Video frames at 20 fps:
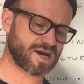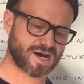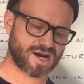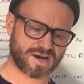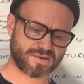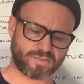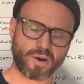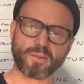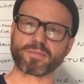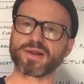
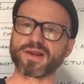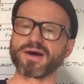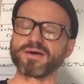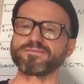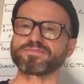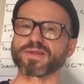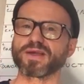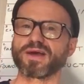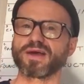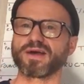
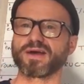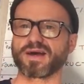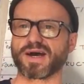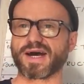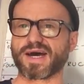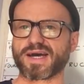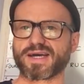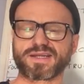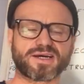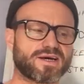popular,
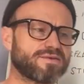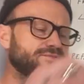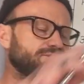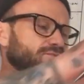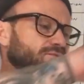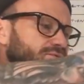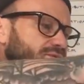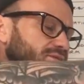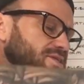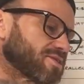
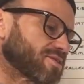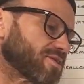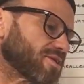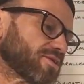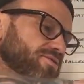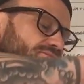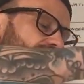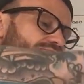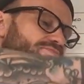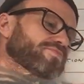and what does it
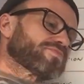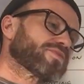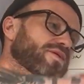do?